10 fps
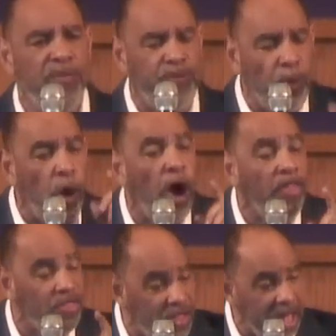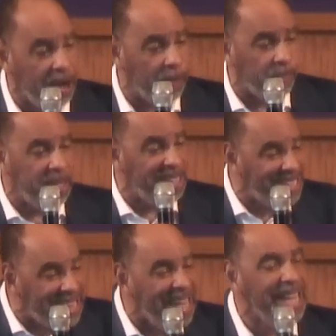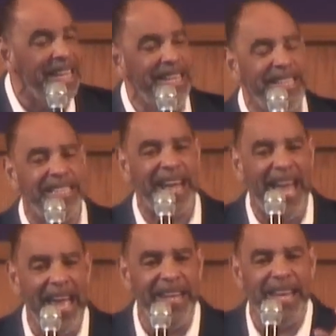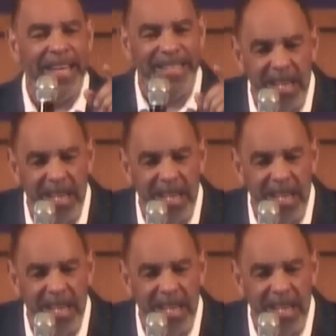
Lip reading: For them, disease and